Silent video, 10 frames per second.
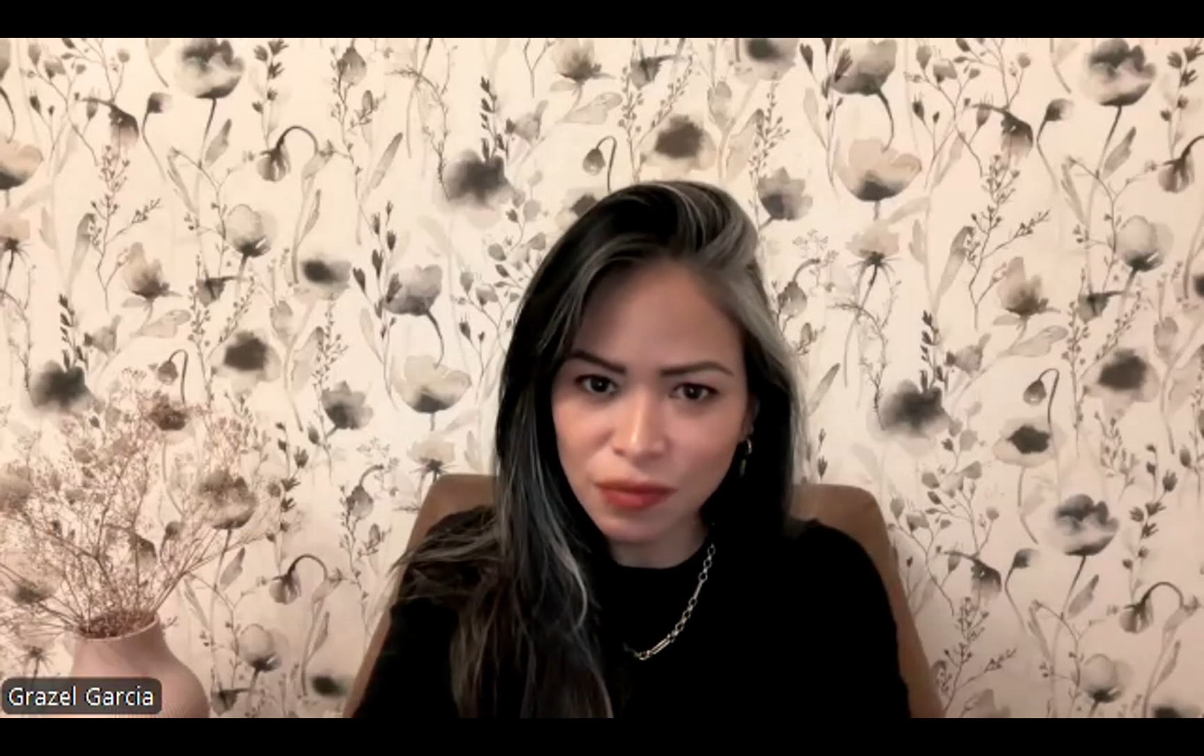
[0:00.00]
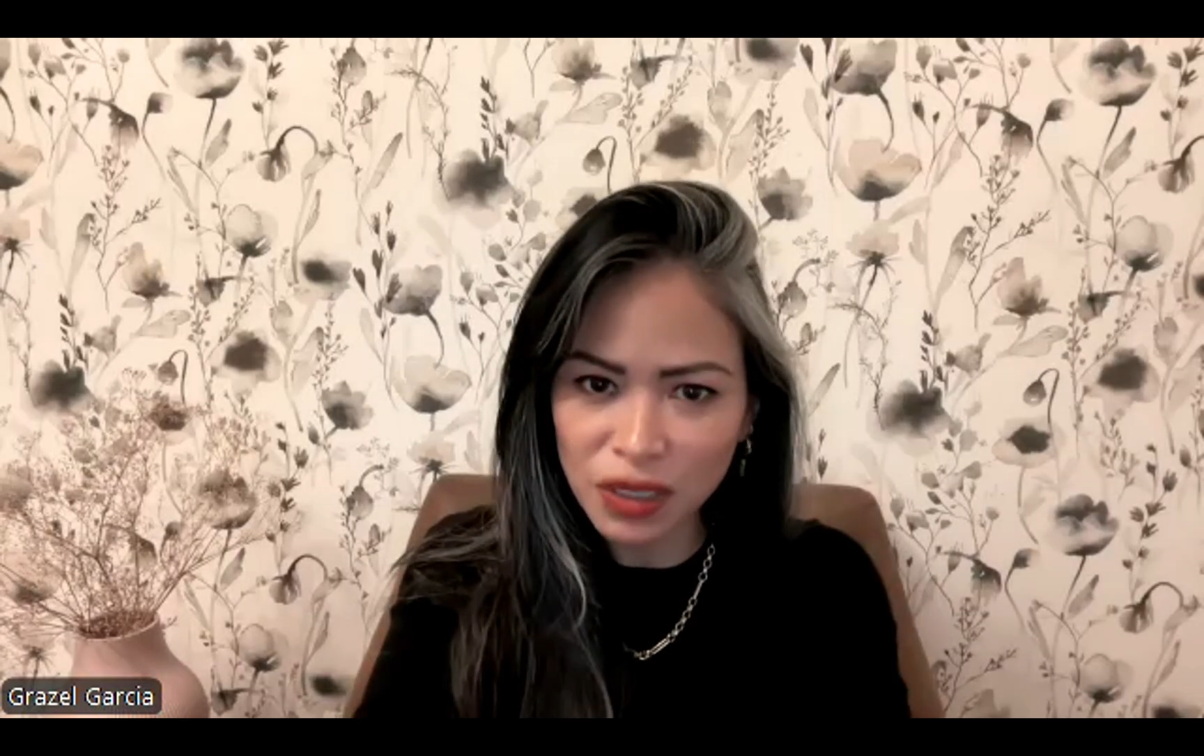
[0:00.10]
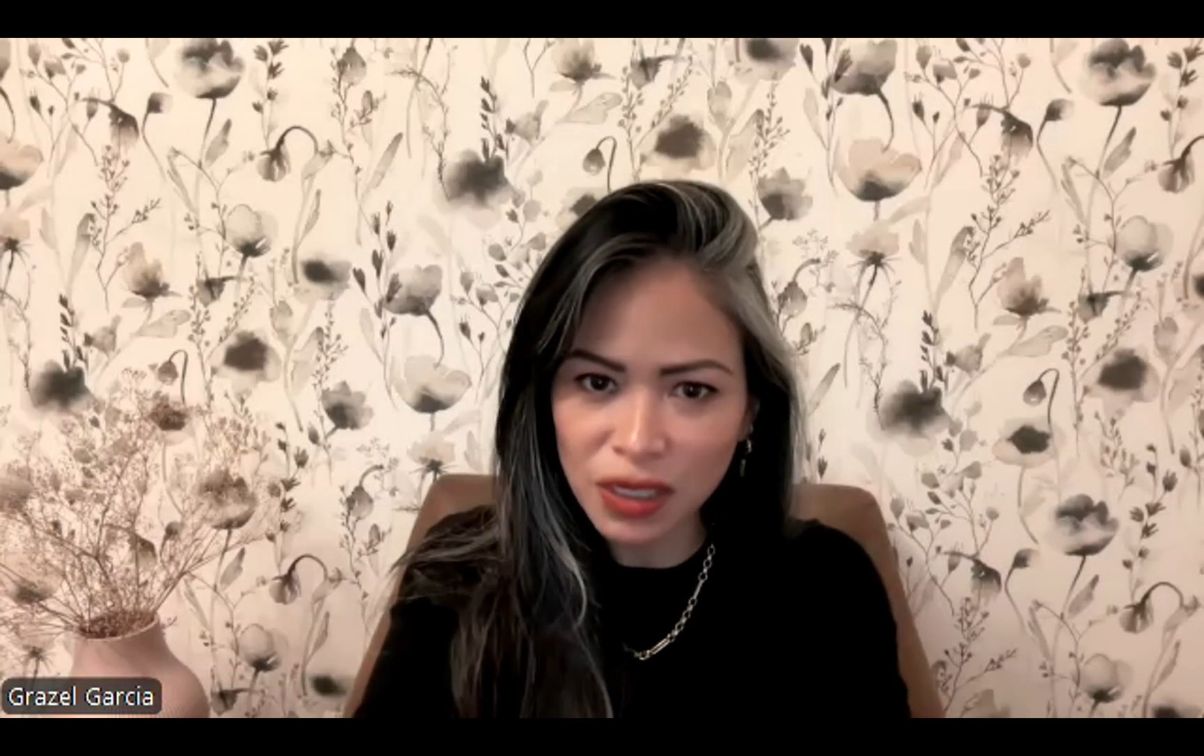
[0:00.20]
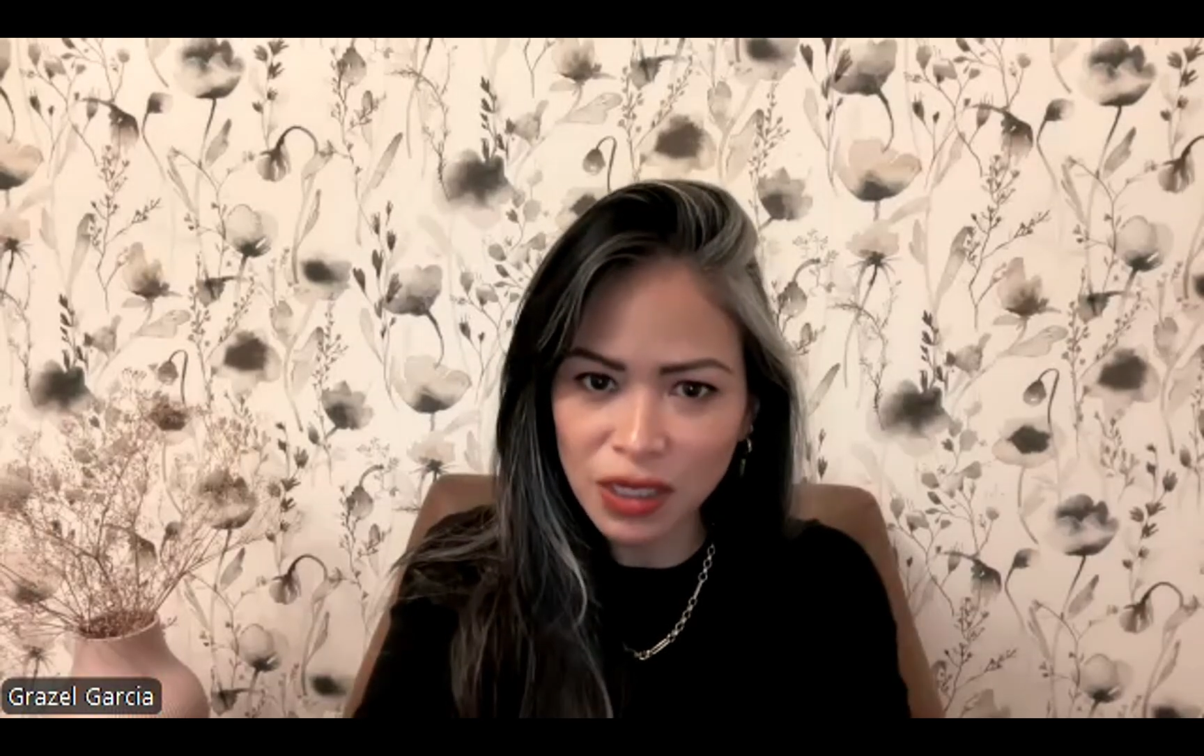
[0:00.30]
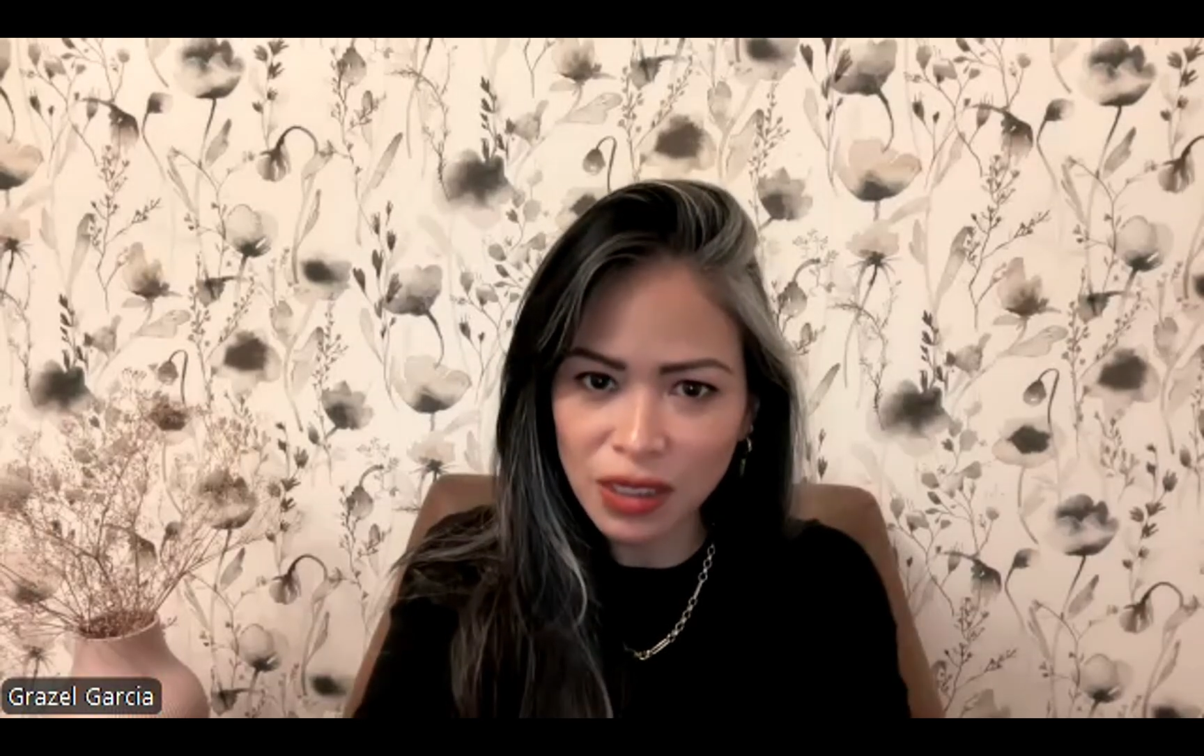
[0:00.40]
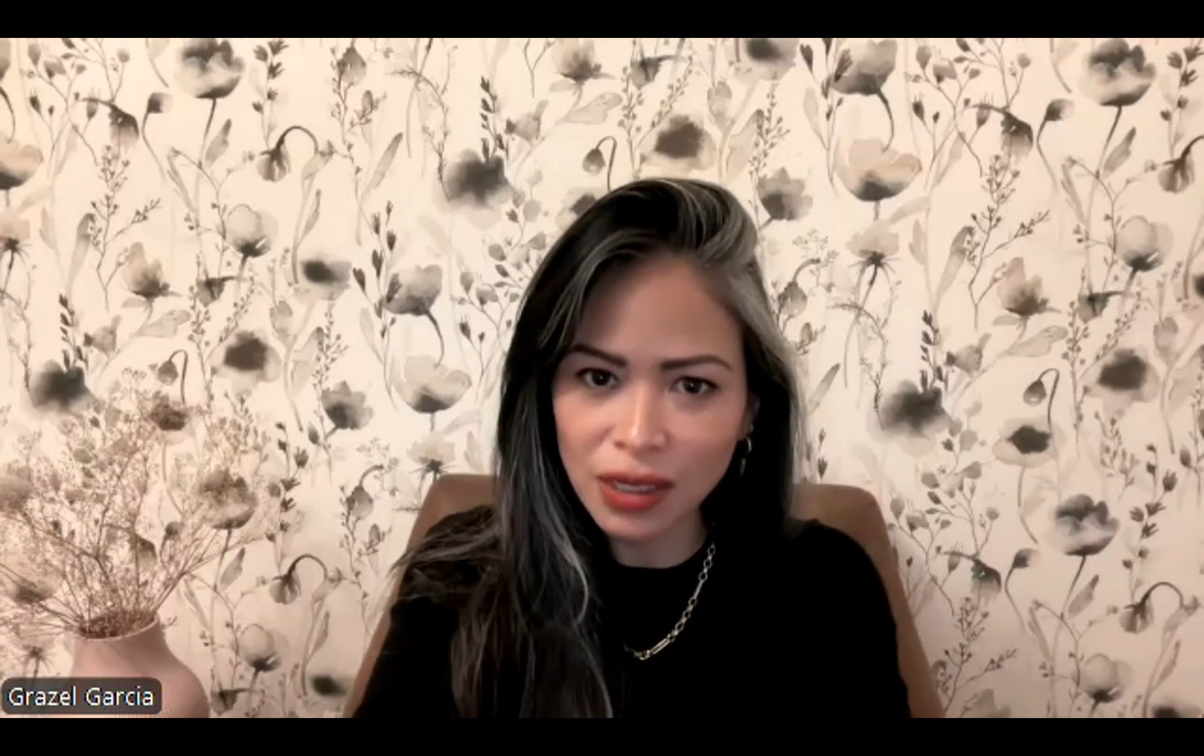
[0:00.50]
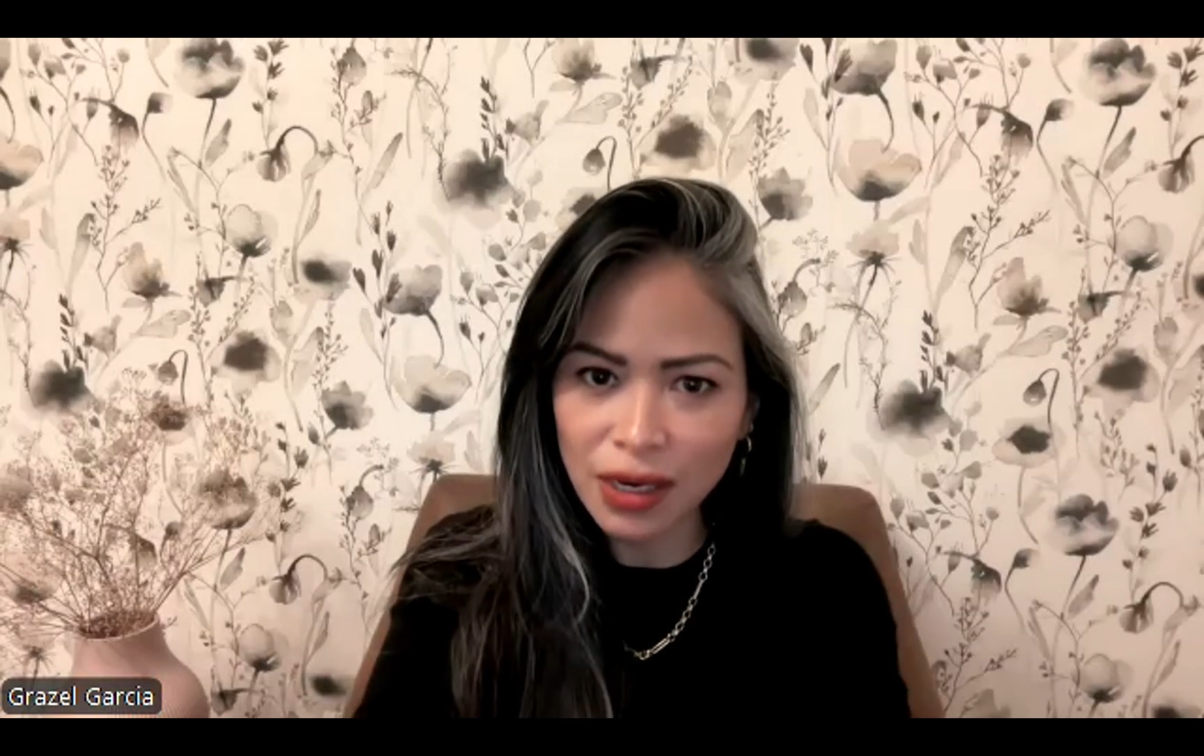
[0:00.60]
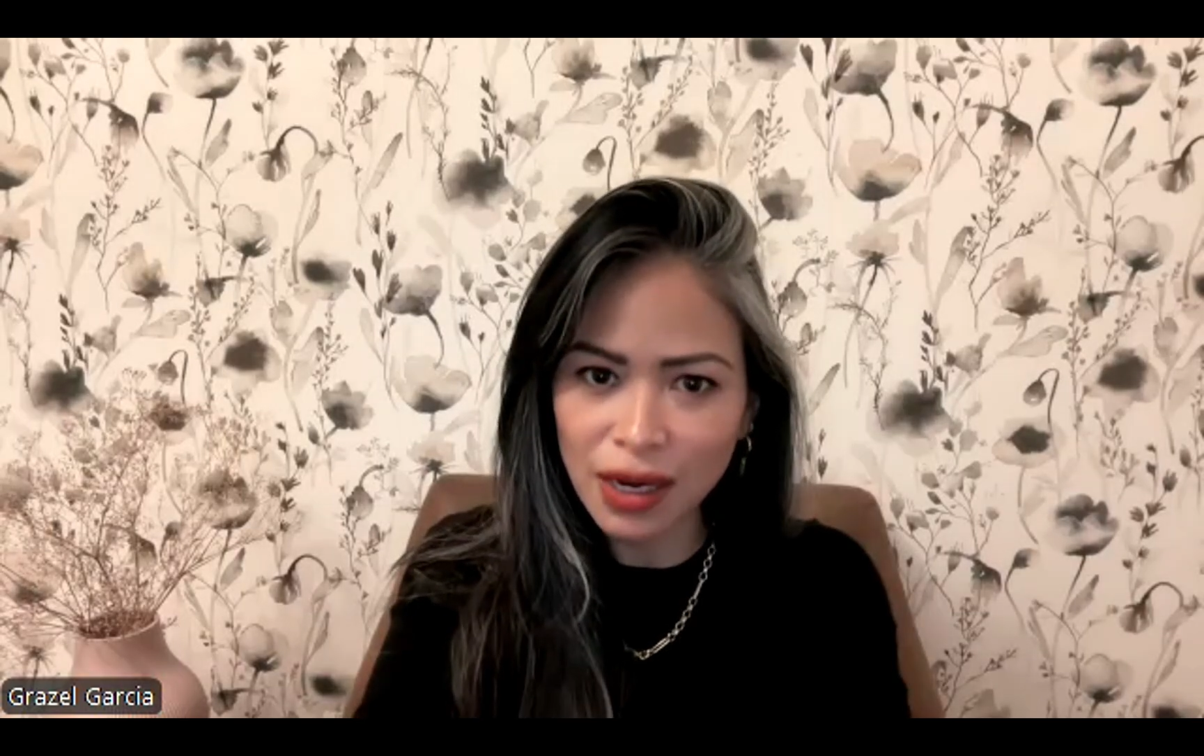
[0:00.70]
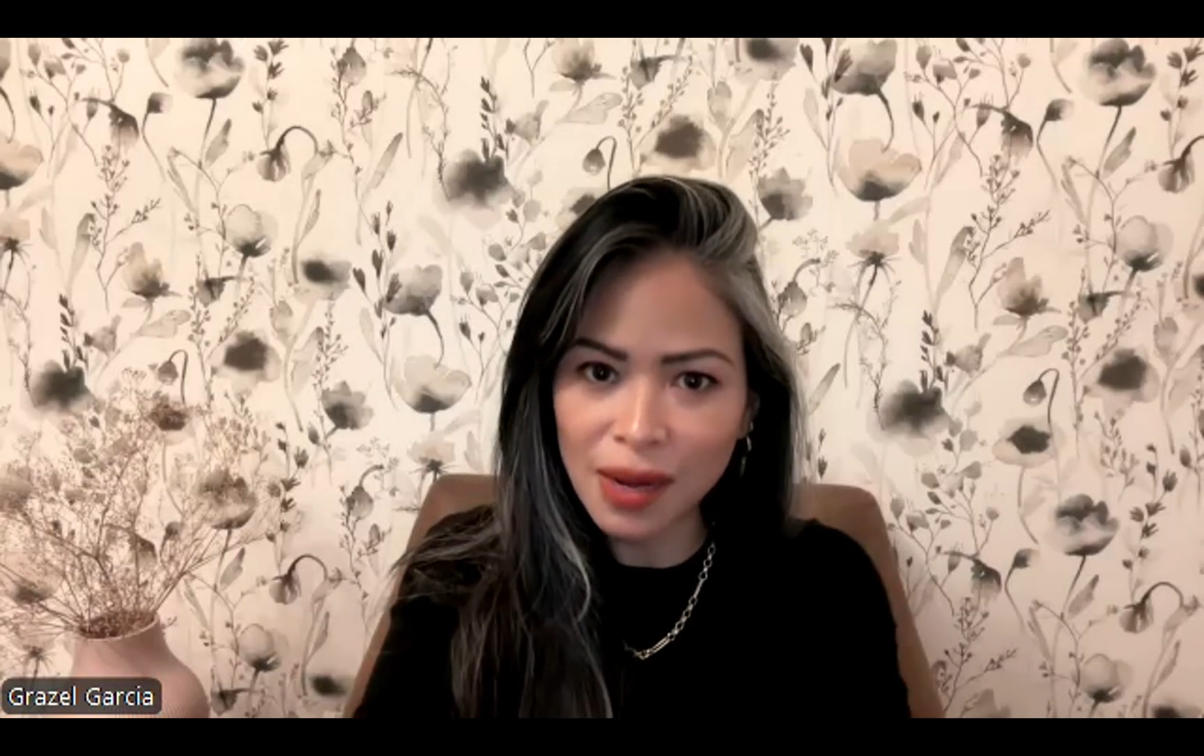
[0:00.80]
me